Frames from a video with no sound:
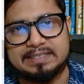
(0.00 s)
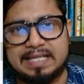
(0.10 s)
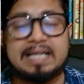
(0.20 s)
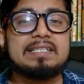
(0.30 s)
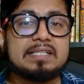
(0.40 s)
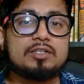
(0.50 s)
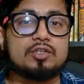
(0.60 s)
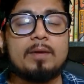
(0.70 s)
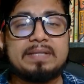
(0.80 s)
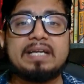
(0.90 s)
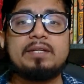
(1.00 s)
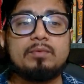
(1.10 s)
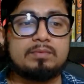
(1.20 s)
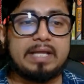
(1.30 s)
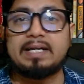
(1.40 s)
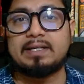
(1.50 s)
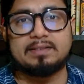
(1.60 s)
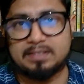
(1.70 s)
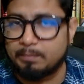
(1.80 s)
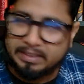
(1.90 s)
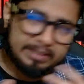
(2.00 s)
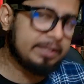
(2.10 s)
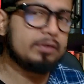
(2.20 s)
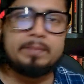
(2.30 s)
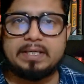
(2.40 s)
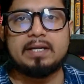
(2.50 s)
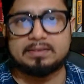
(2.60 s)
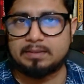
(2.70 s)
that is a job that you that somebody need to be uh,